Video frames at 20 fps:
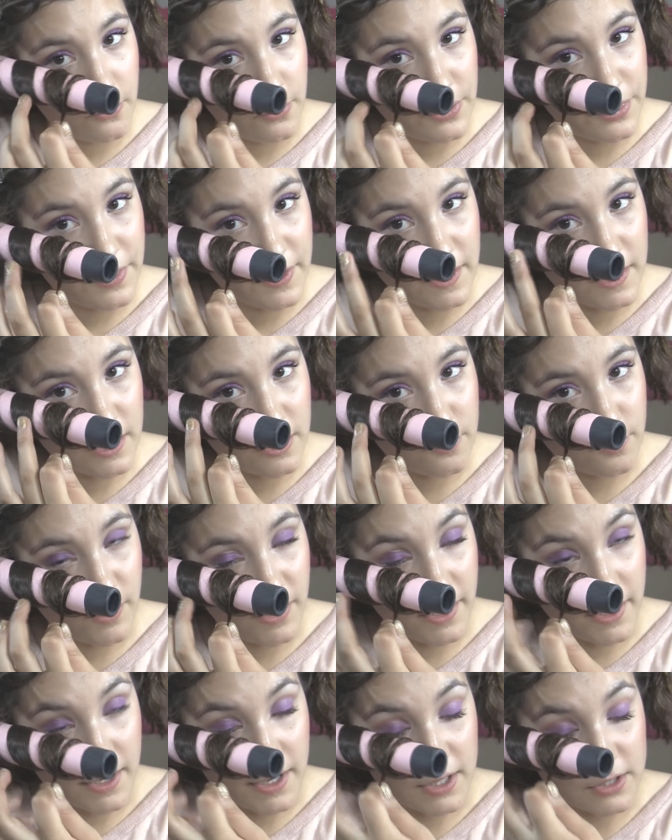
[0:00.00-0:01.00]
with the hair
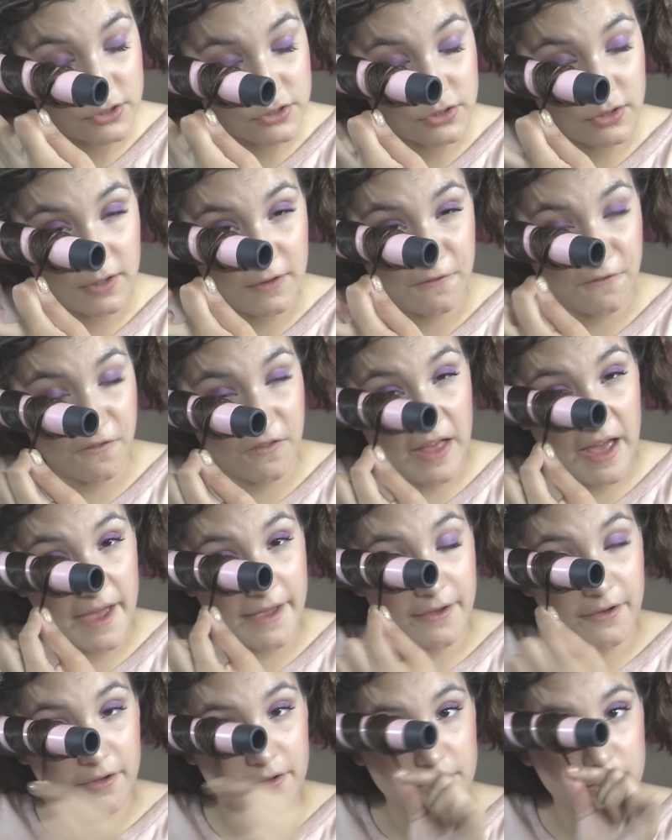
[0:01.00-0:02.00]
being actually
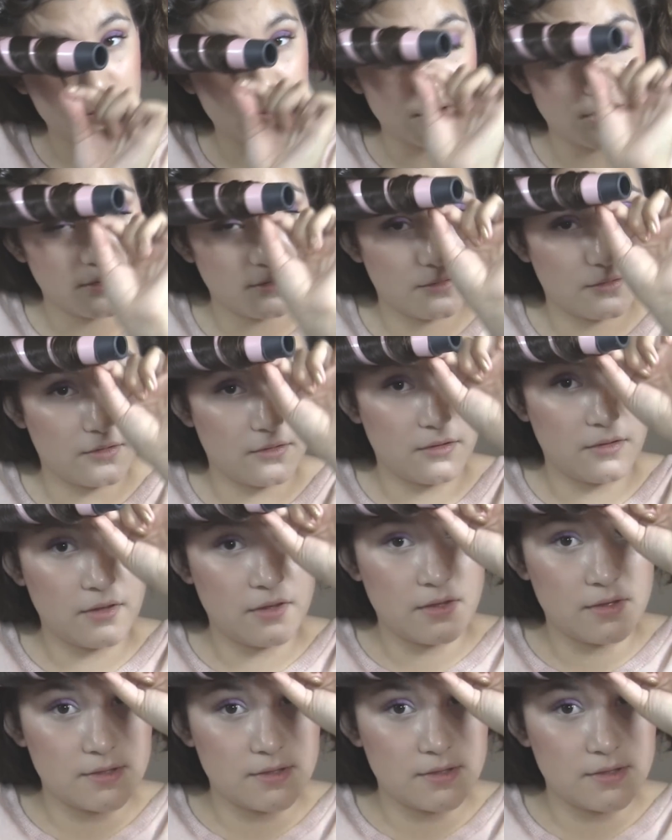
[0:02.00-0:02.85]
flat on the barrel.